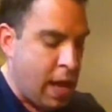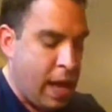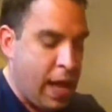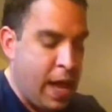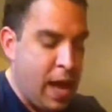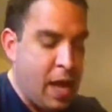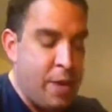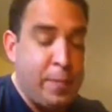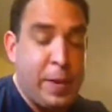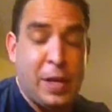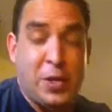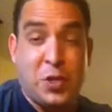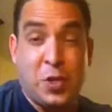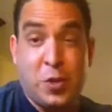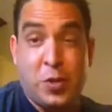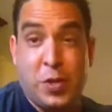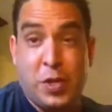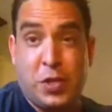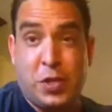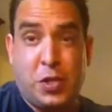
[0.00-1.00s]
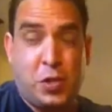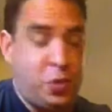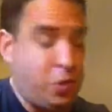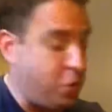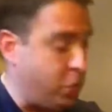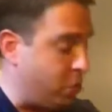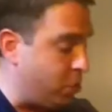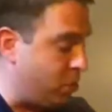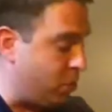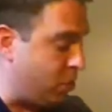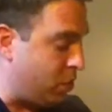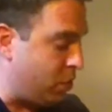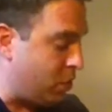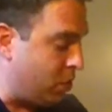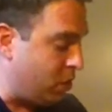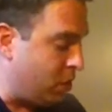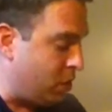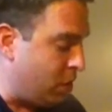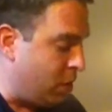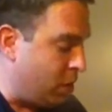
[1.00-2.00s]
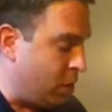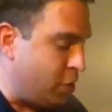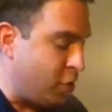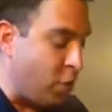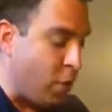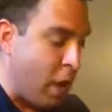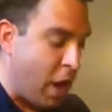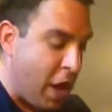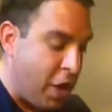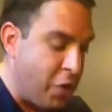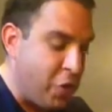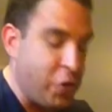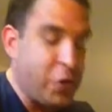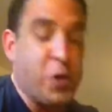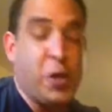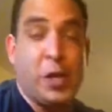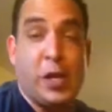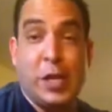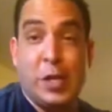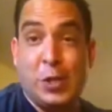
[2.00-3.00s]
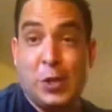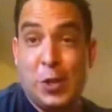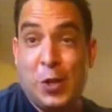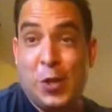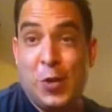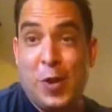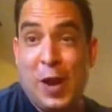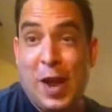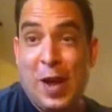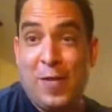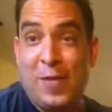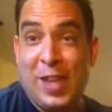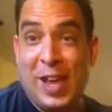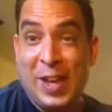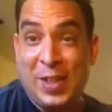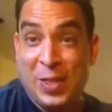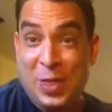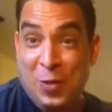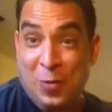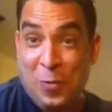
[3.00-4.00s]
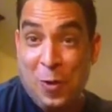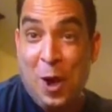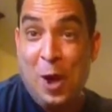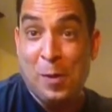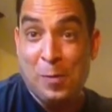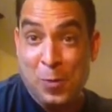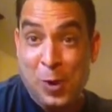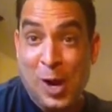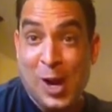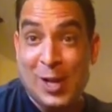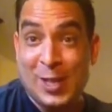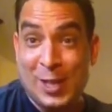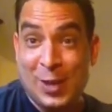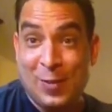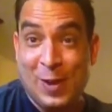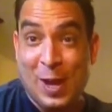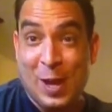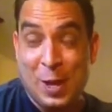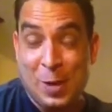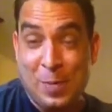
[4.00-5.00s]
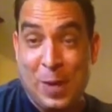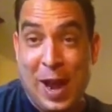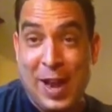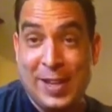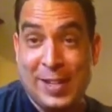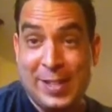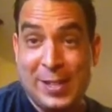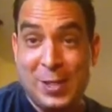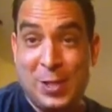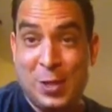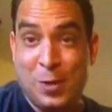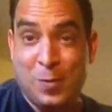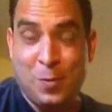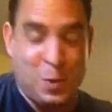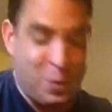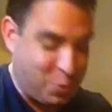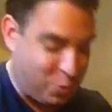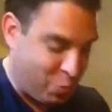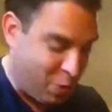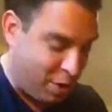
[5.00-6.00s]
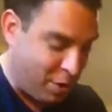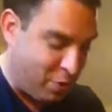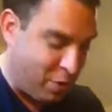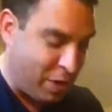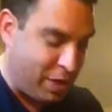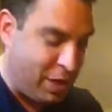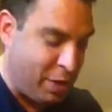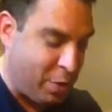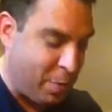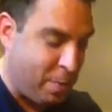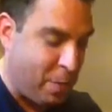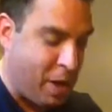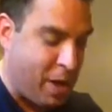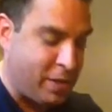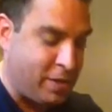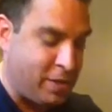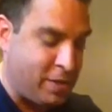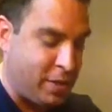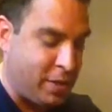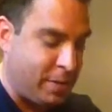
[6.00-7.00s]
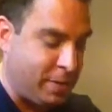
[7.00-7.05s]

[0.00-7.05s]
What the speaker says: And make sure that you don't undercook it so you don't have like the raw broccoli, right, you're biting into when you're trying to eat your pasta.